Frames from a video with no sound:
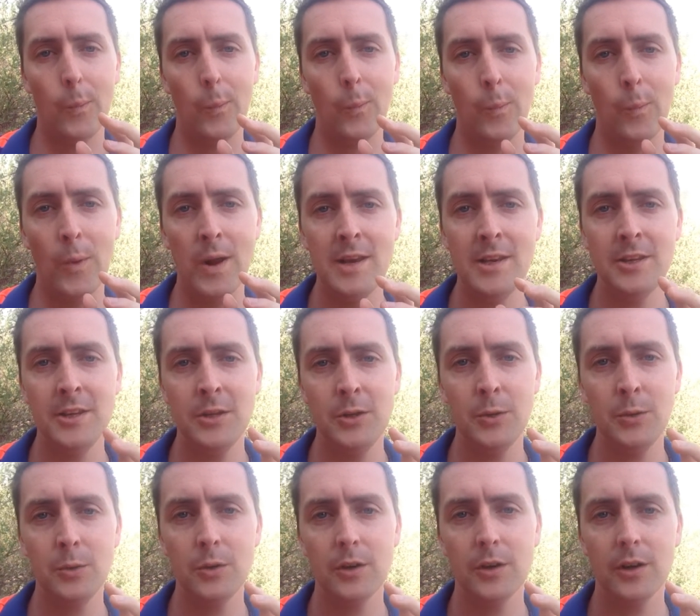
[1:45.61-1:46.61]
when
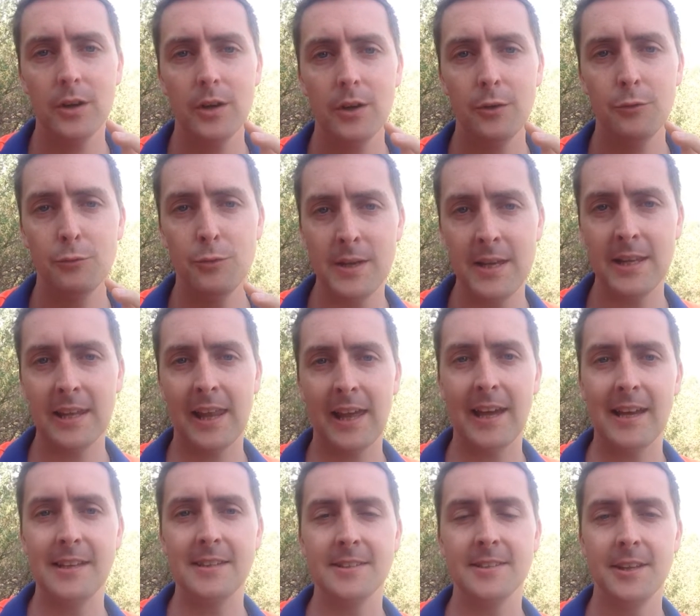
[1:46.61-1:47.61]
you
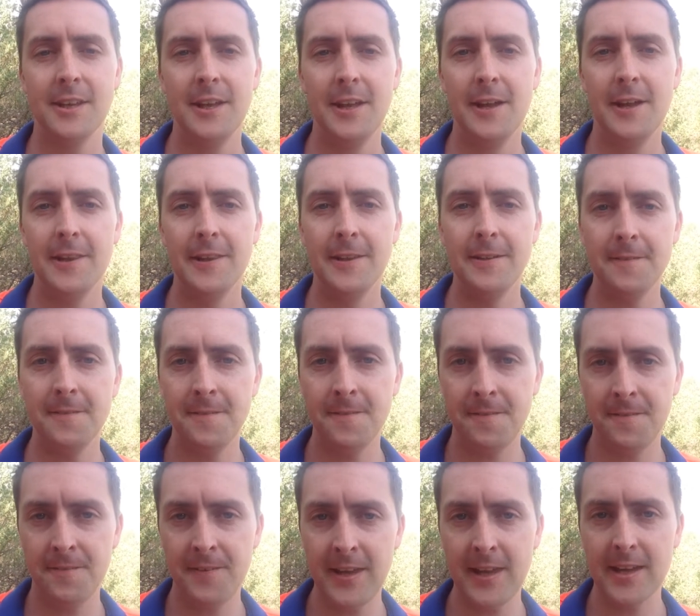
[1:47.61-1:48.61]
realise that
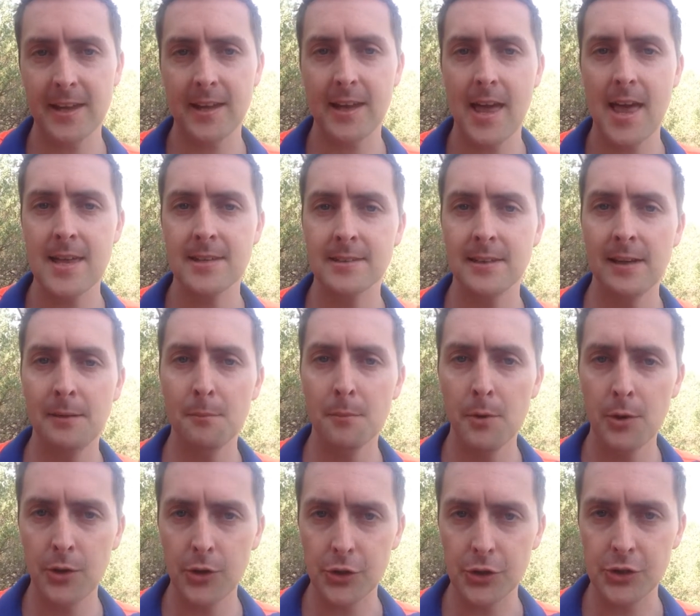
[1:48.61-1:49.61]
fear is an
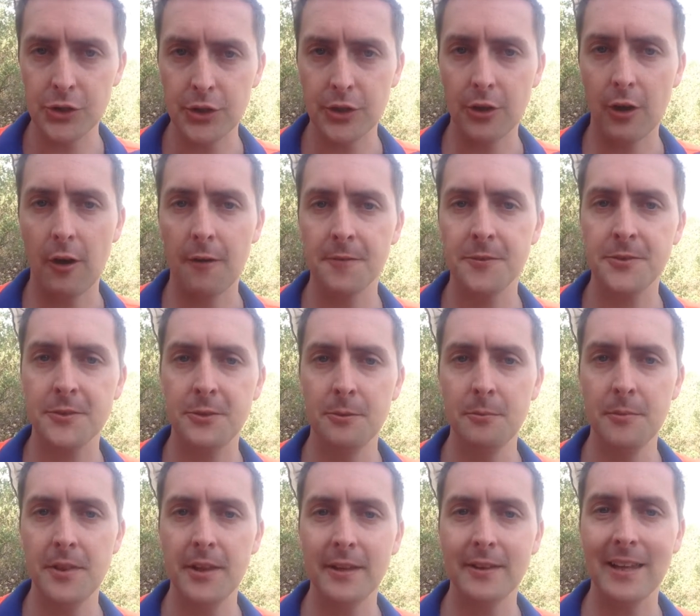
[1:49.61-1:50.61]
emotion of
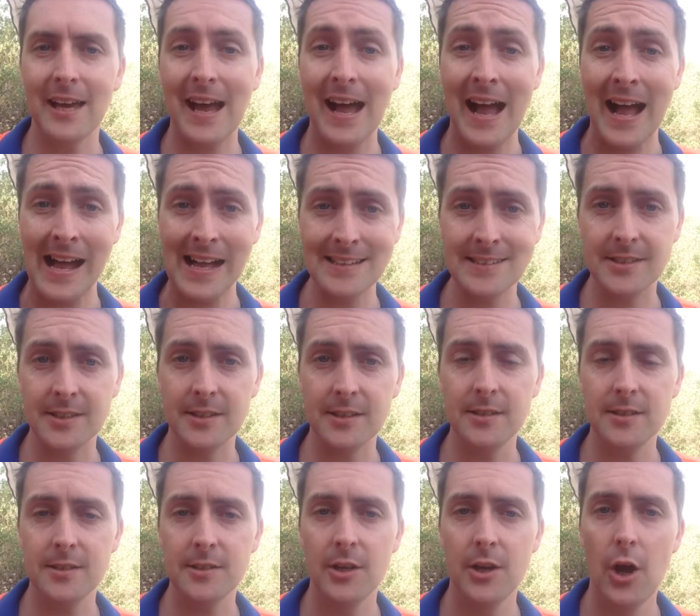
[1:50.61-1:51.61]
something that
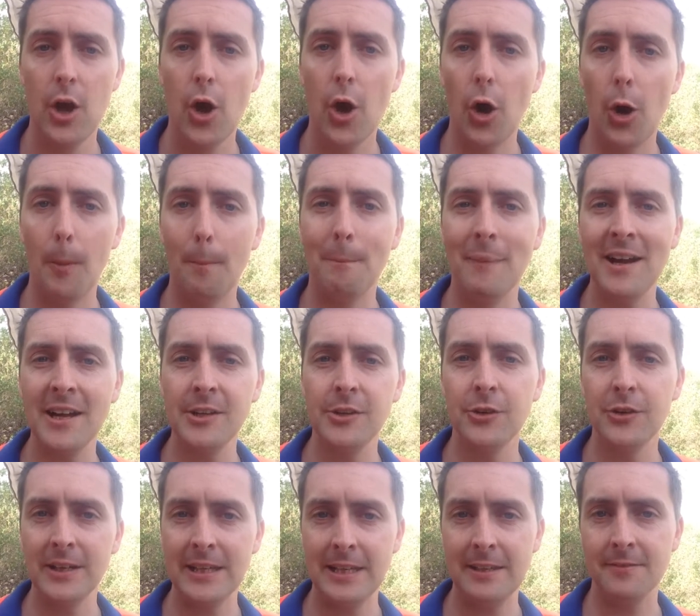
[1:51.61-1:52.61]
hasn't or might
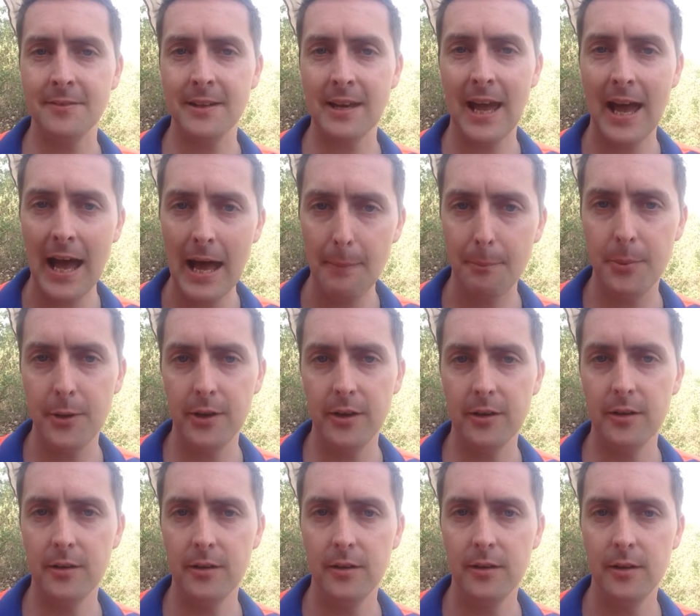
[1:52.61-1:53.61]
not even
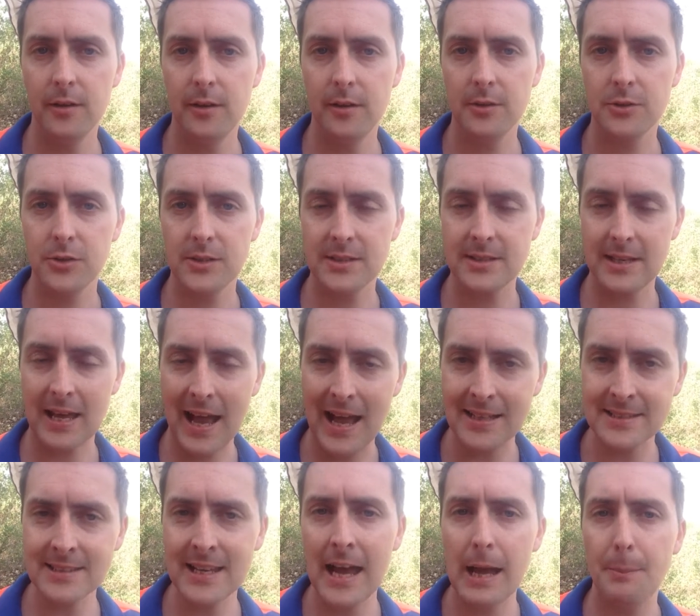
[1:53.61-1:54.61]
happen. So it
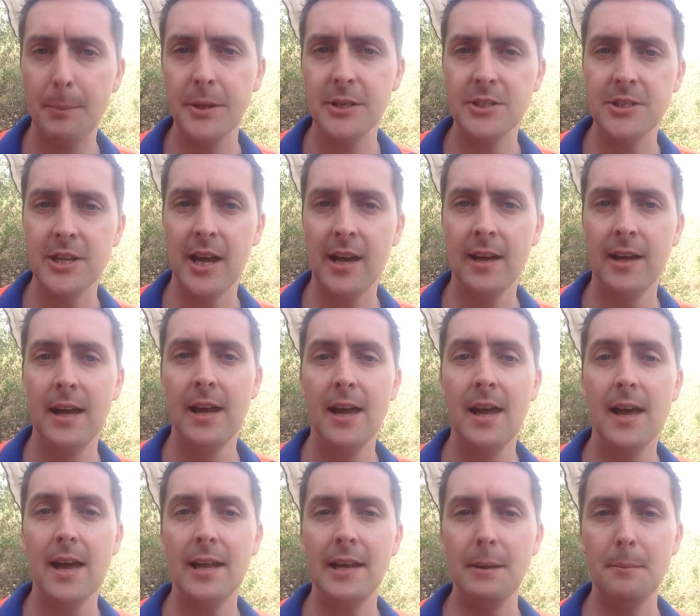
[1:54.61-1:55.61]
hasn't happened yet,
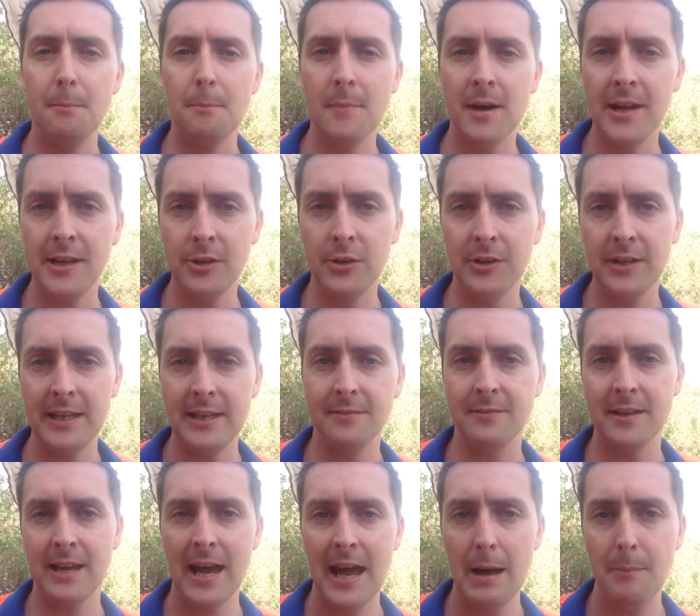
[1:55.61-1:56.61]
and it might not
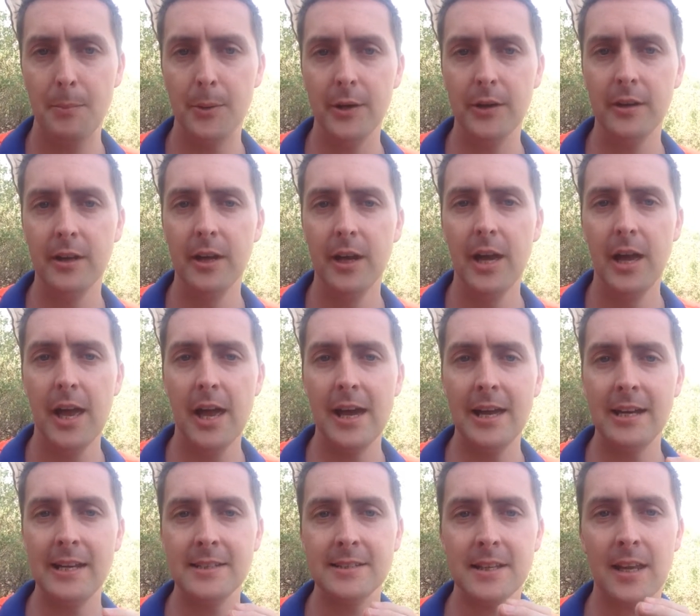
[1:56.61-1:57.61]
even happen,
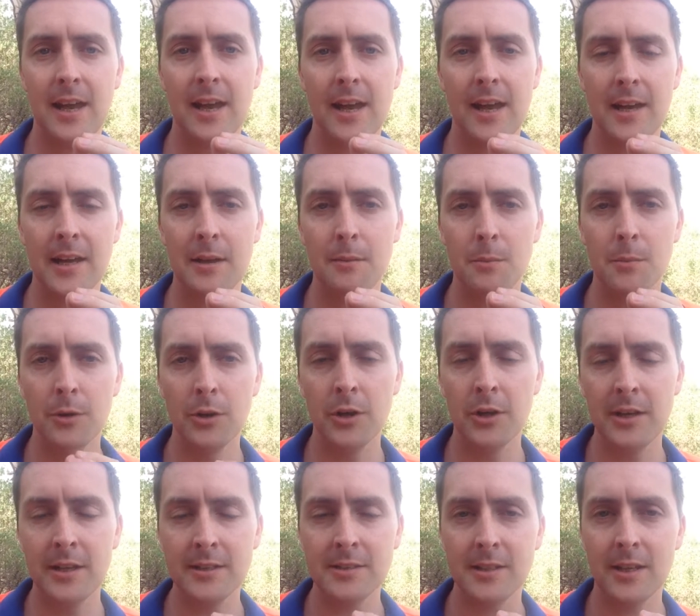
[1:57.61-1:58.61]
and
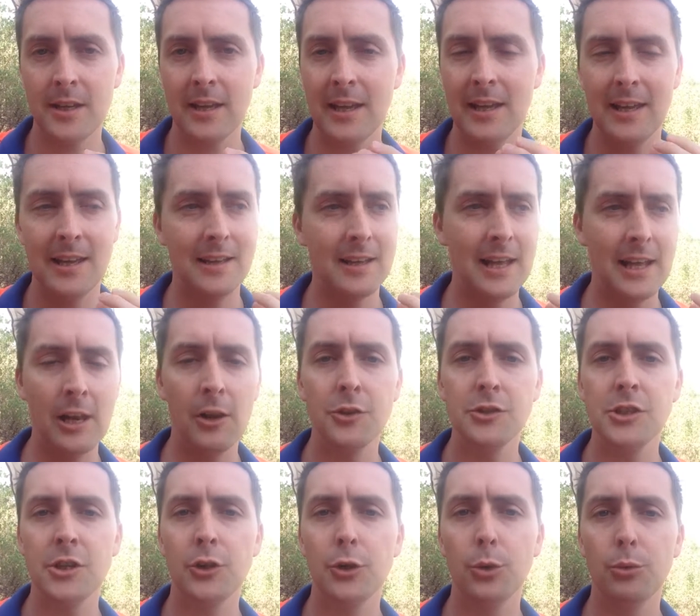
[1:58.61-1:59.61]
it's a
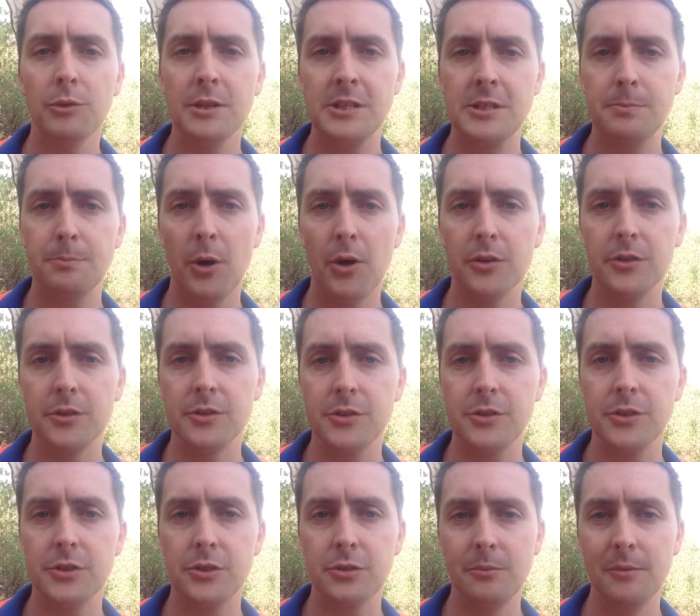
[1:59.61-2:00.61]
illogical response
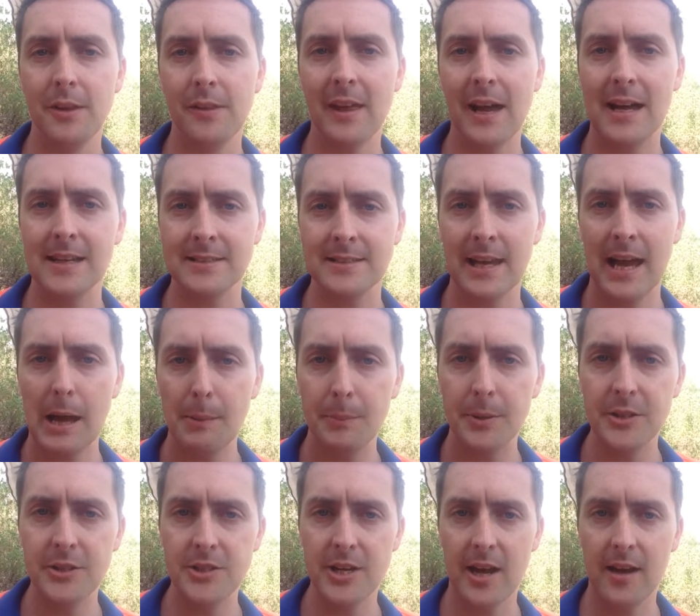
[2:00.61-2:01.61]
to something that hasn't
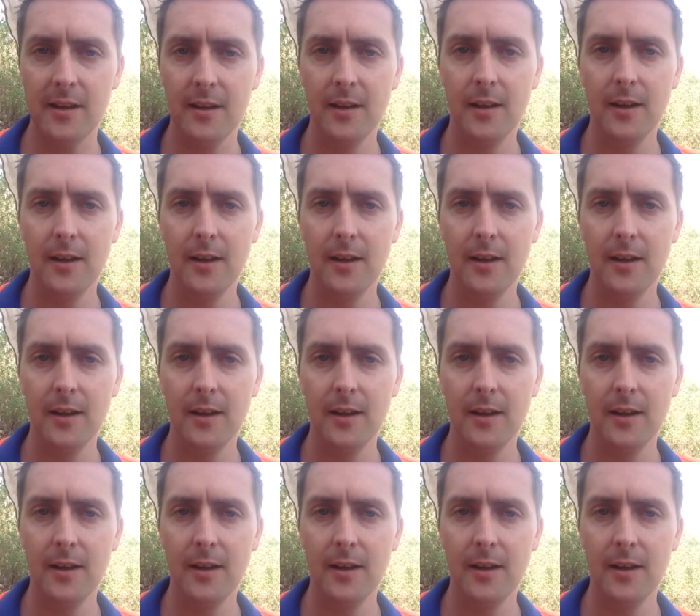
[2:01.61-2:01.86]
happened yet.